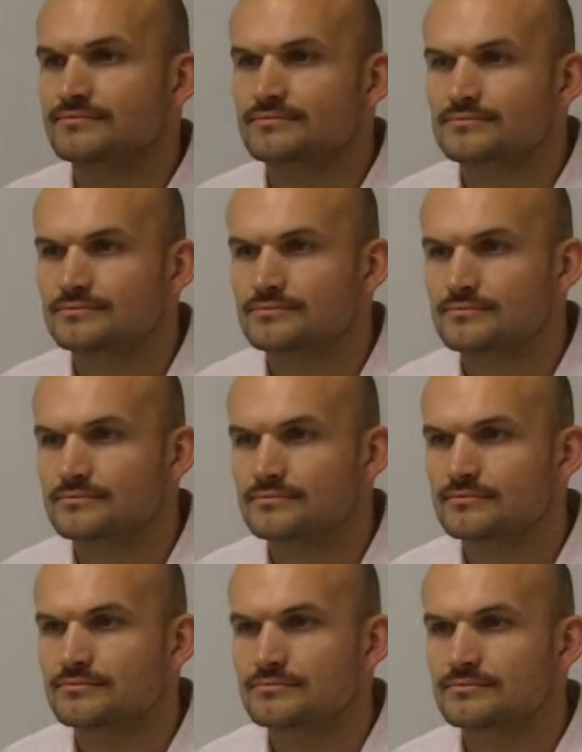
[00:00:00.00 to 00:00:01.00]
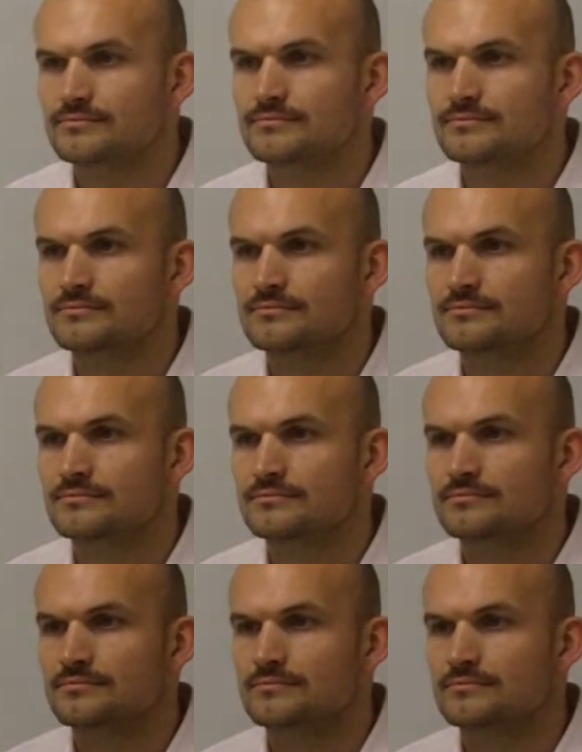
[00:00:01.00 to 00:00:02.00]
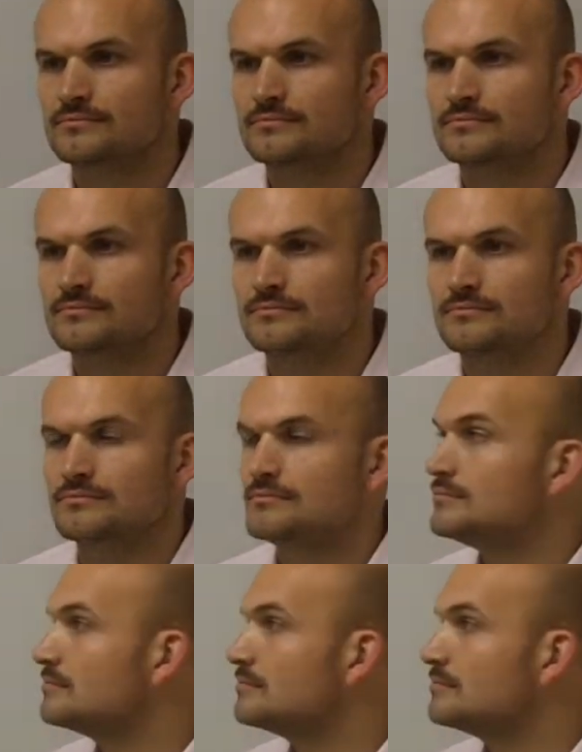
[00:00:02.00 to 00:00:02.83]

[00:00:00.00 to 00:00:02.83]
[no speech]